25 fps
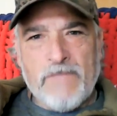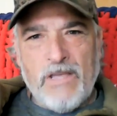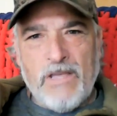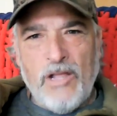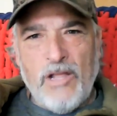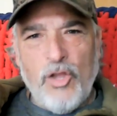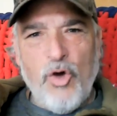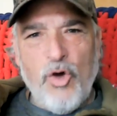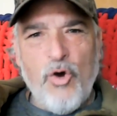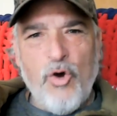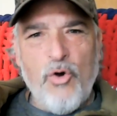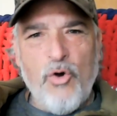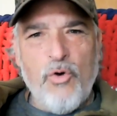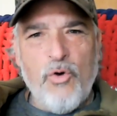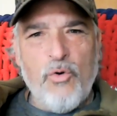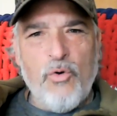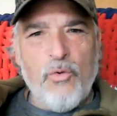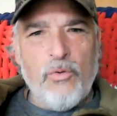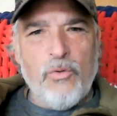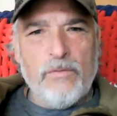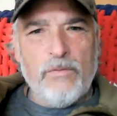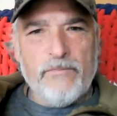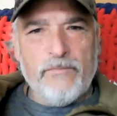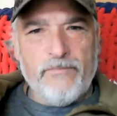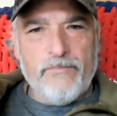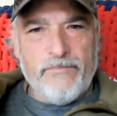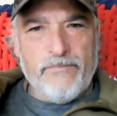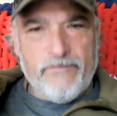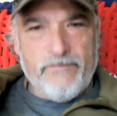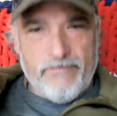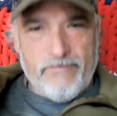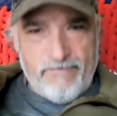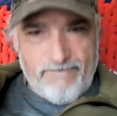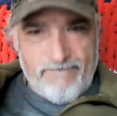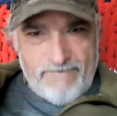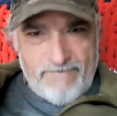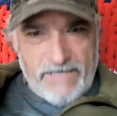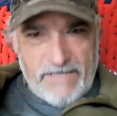Hello,
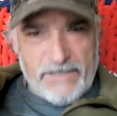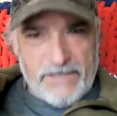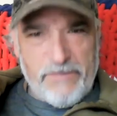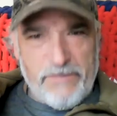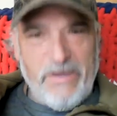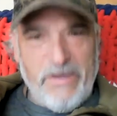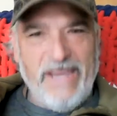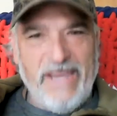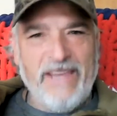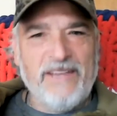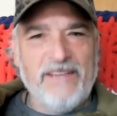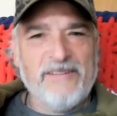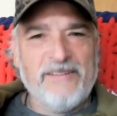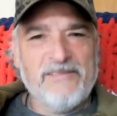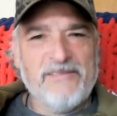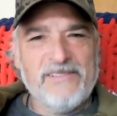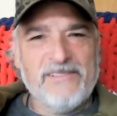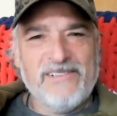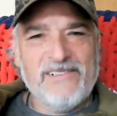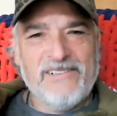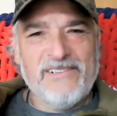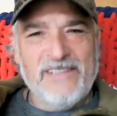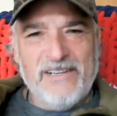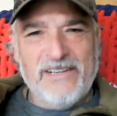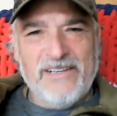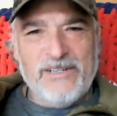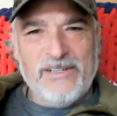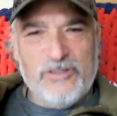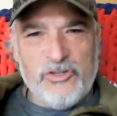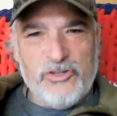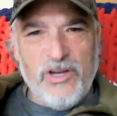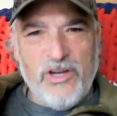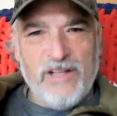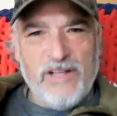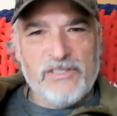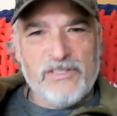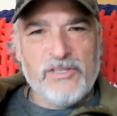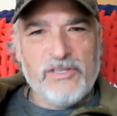it's me,
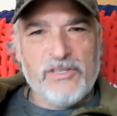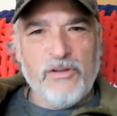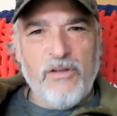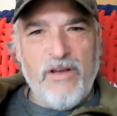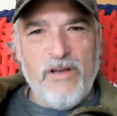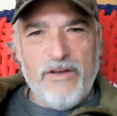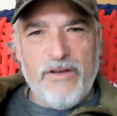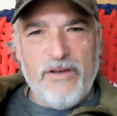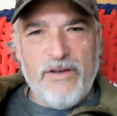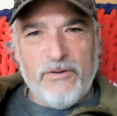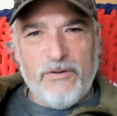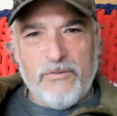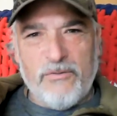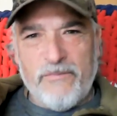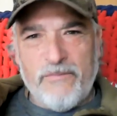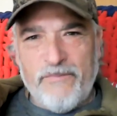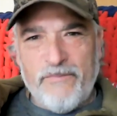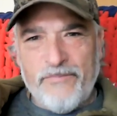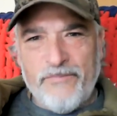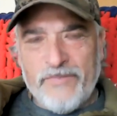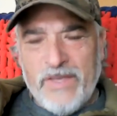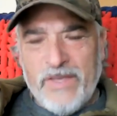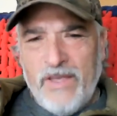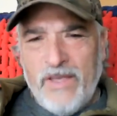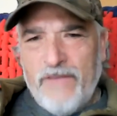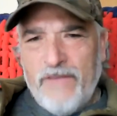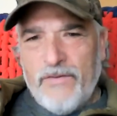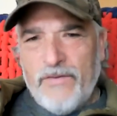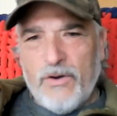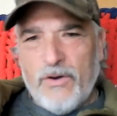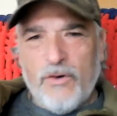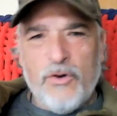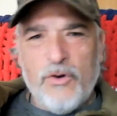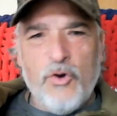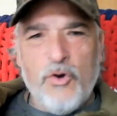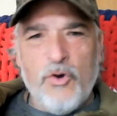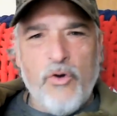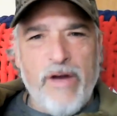John Solano. If you
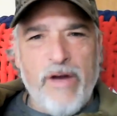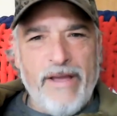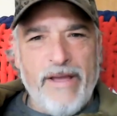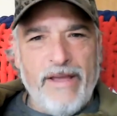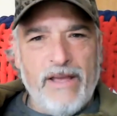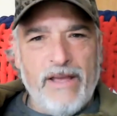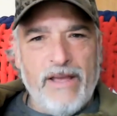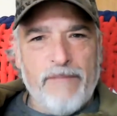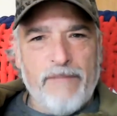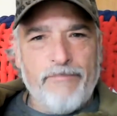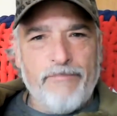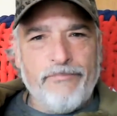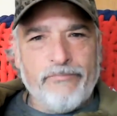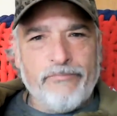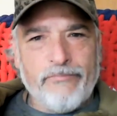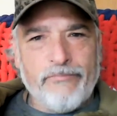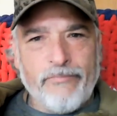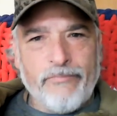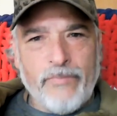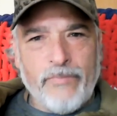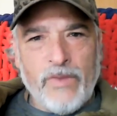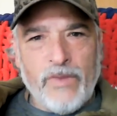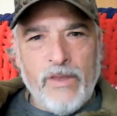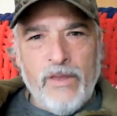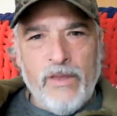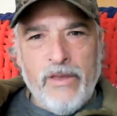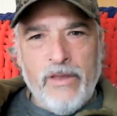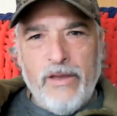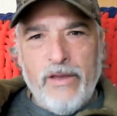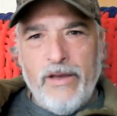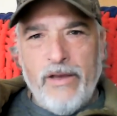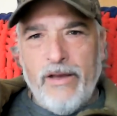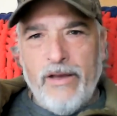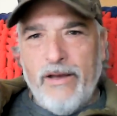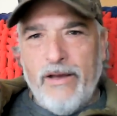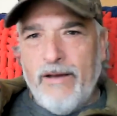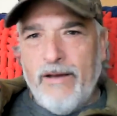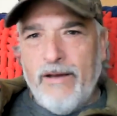don't know who I am,
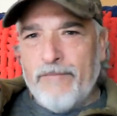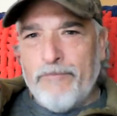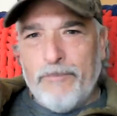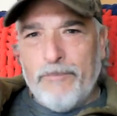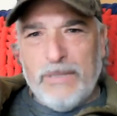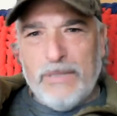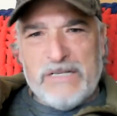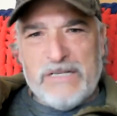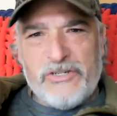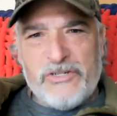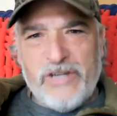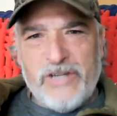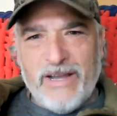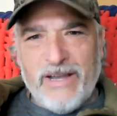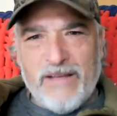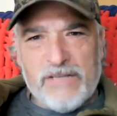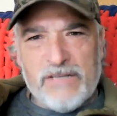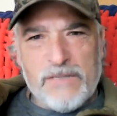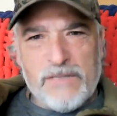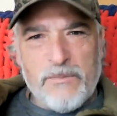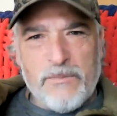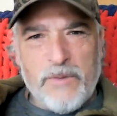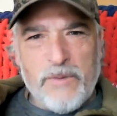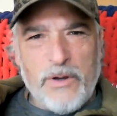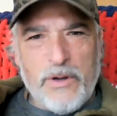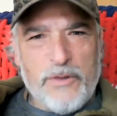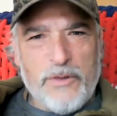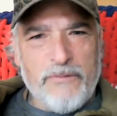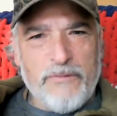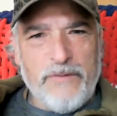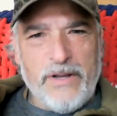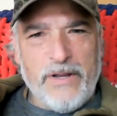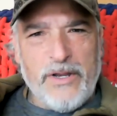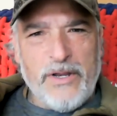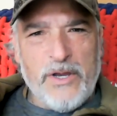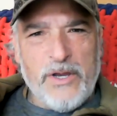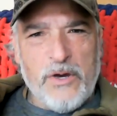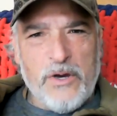please check out some of my other
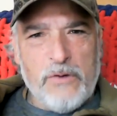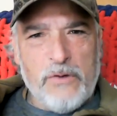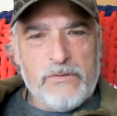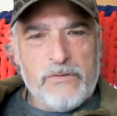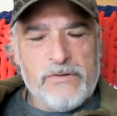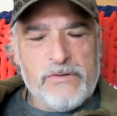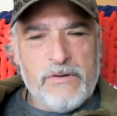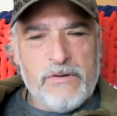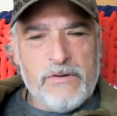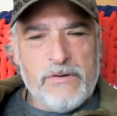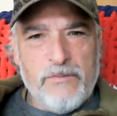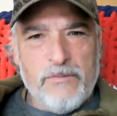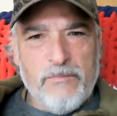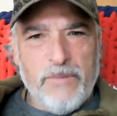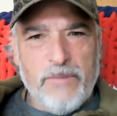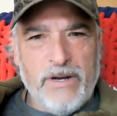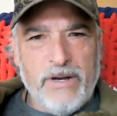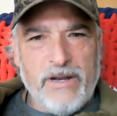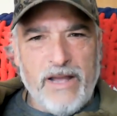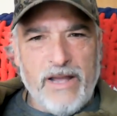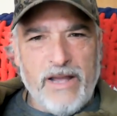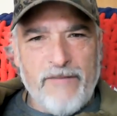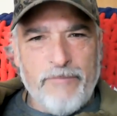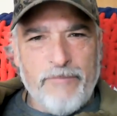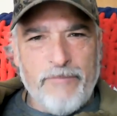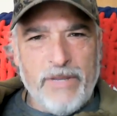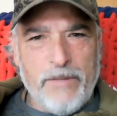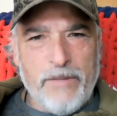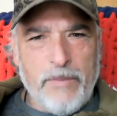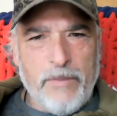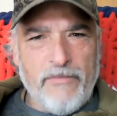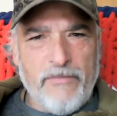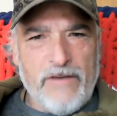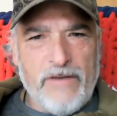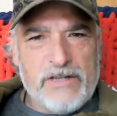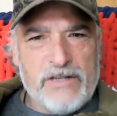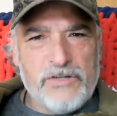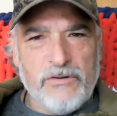videos. But I've been a
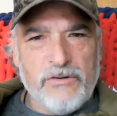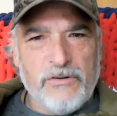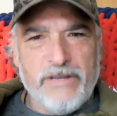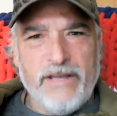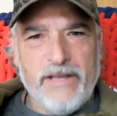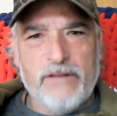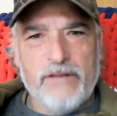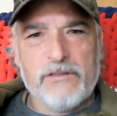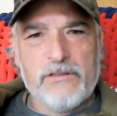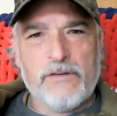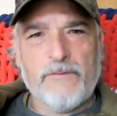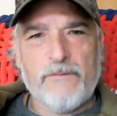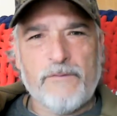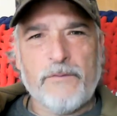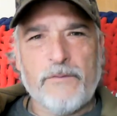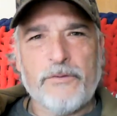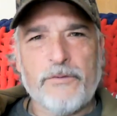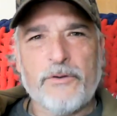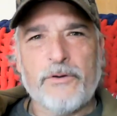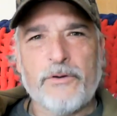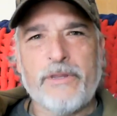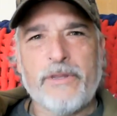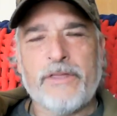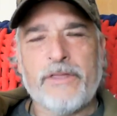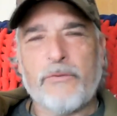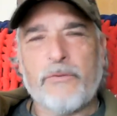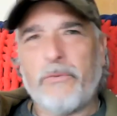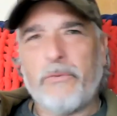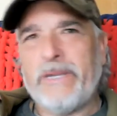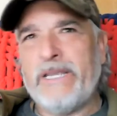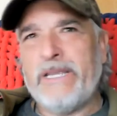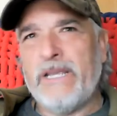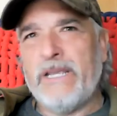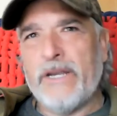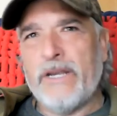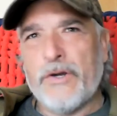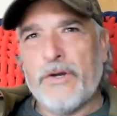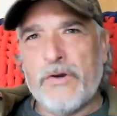professional counselor for 33
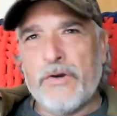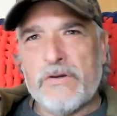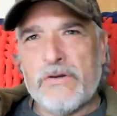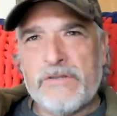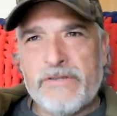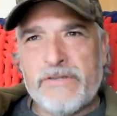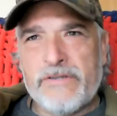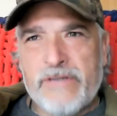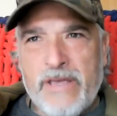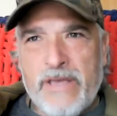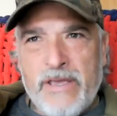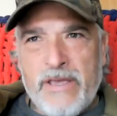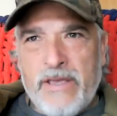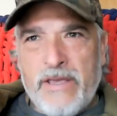years.